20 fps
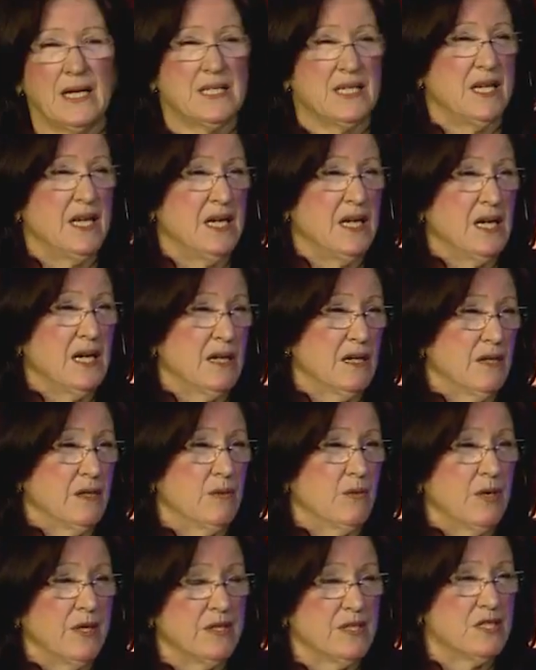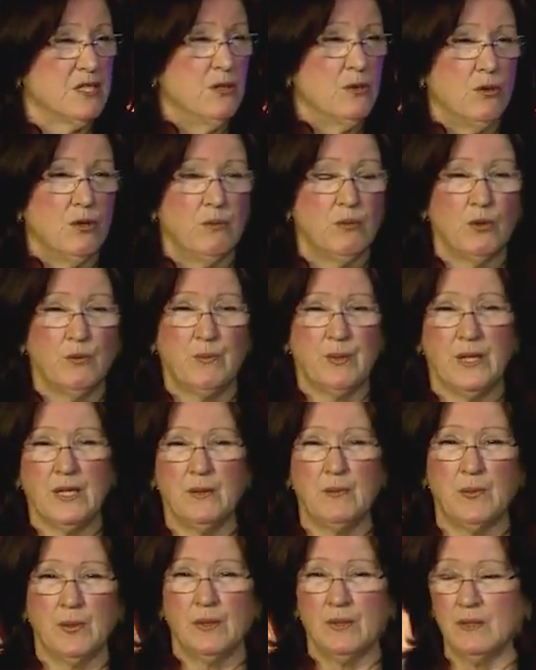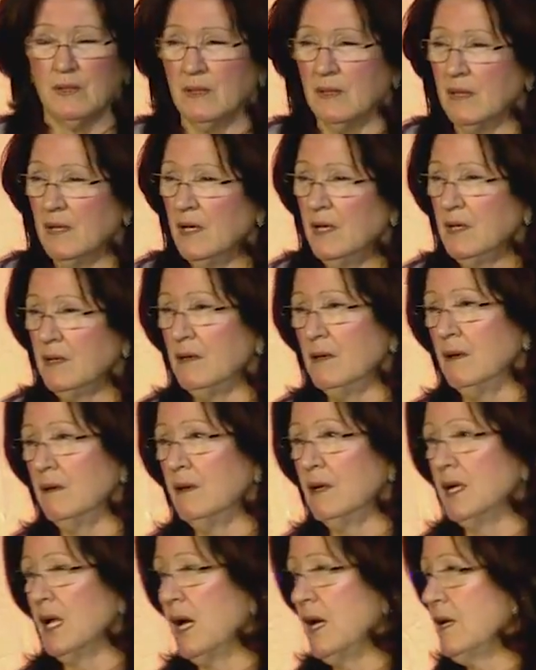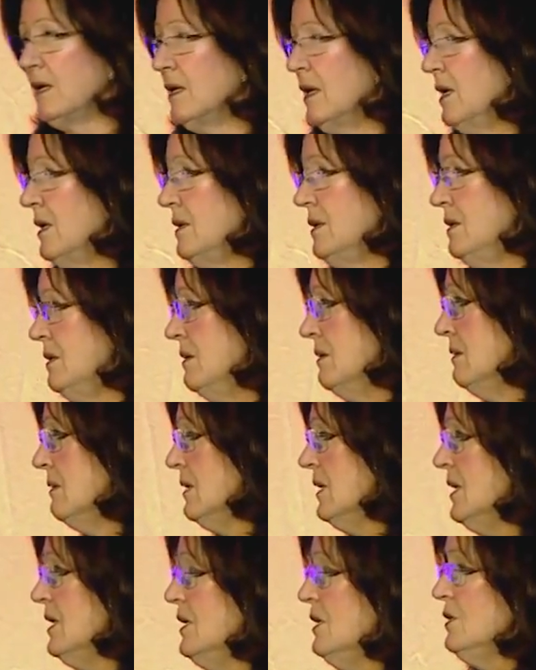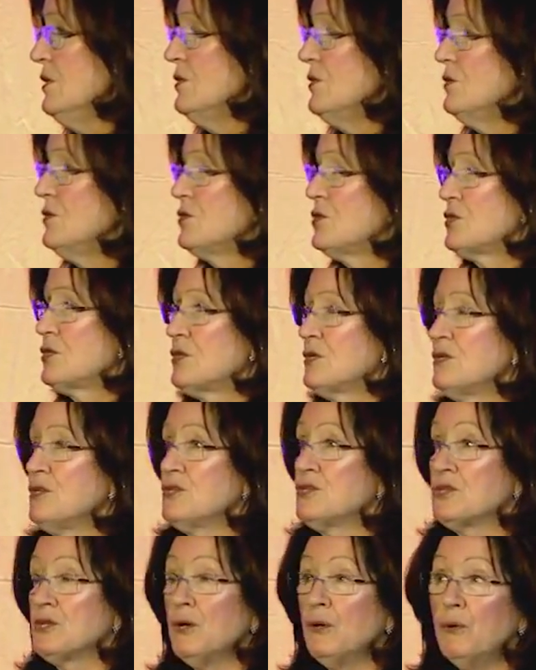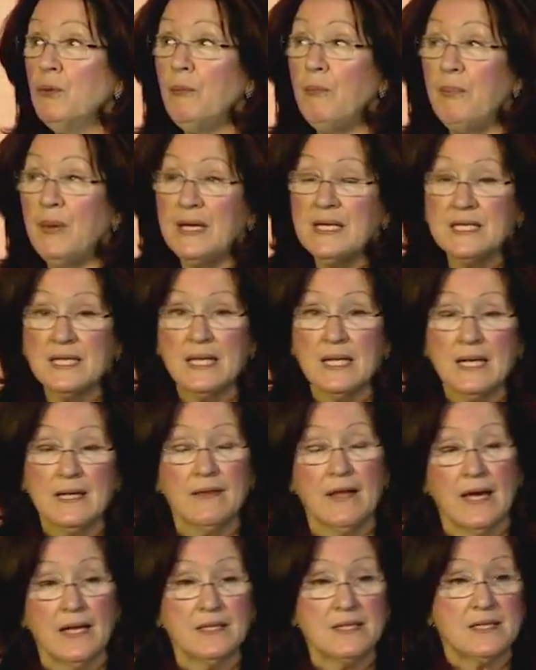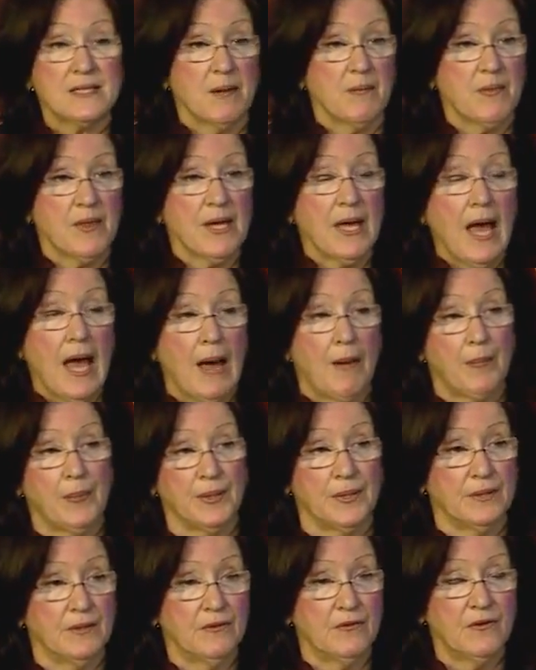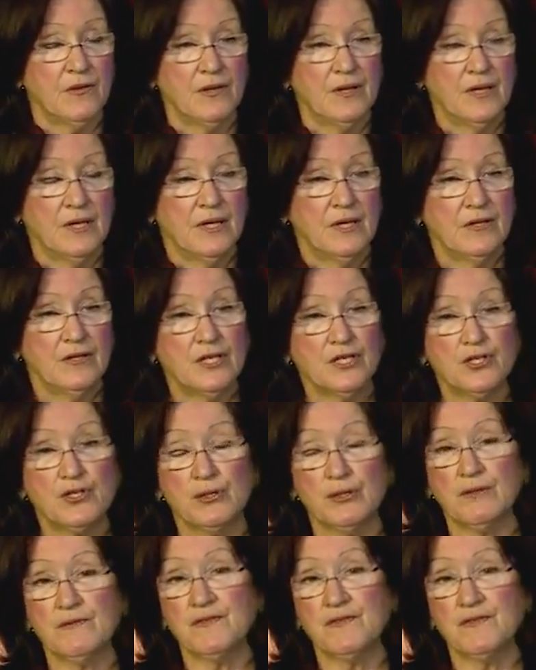to England where there's normal people, you know, and like, like you know. So basically, then something happened that sort of